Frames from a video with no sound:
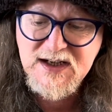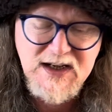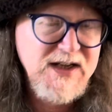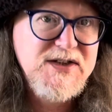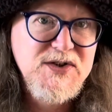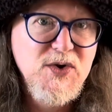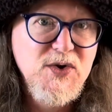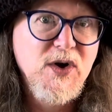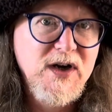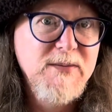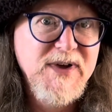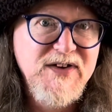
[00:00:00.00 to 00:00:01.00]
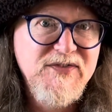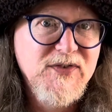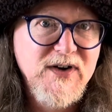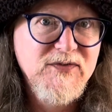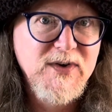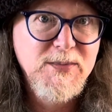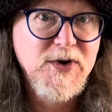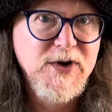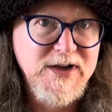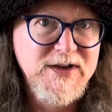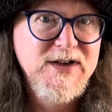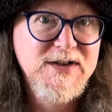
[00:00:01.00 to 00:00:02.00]
It's not going to be for
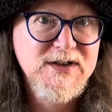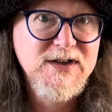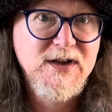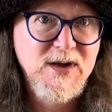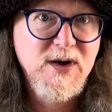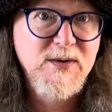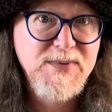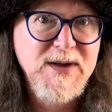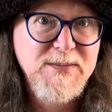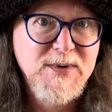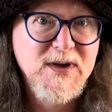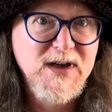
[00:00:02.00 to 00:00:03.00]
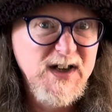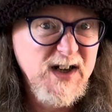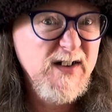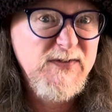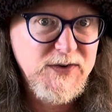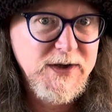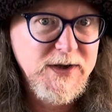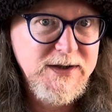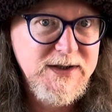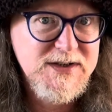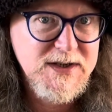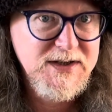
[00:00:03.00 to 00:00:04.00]
everybody. A lot of people are going to find
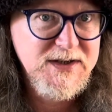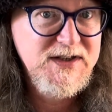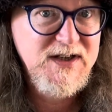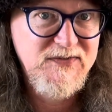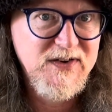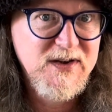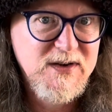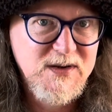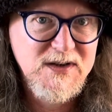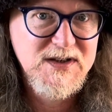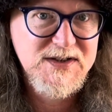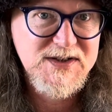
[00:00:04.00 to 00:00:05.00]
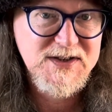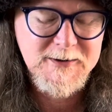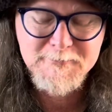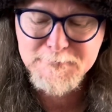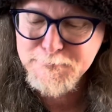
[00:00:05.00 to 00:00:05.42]
this a difficult listen,